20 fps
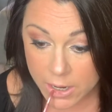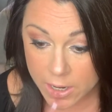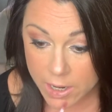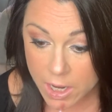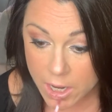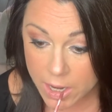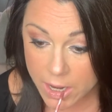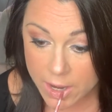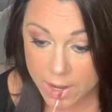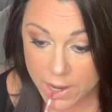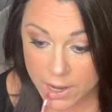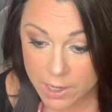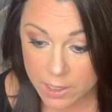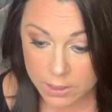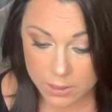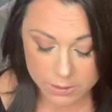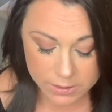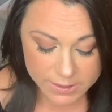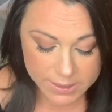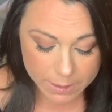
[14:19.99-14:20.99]
I'm gonna add a
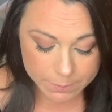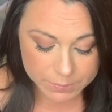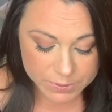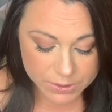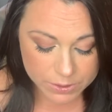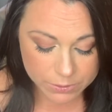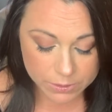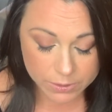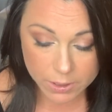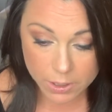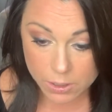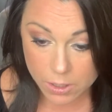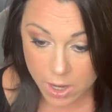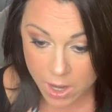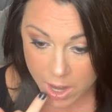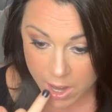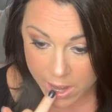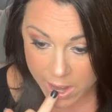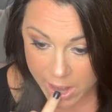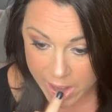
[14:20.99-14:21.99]
little depth to it though.
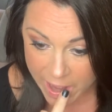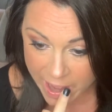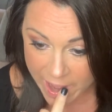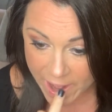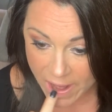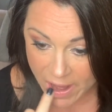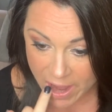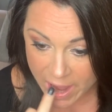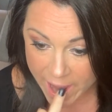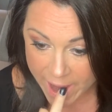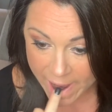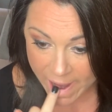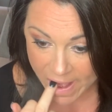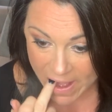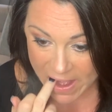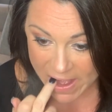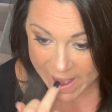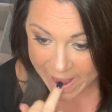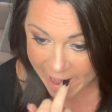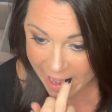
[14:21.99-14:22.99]

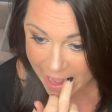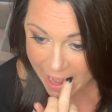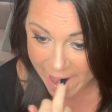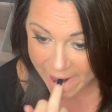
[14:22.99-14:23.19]
Okay?